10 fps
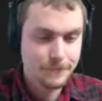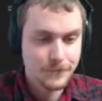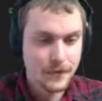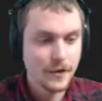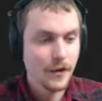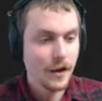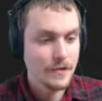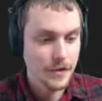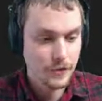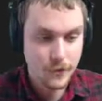you know,
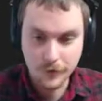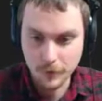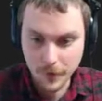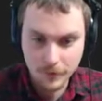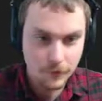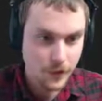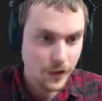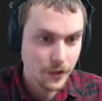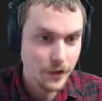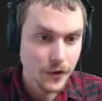I've got a few extra minutes before I got
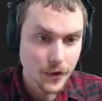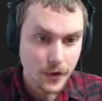to go.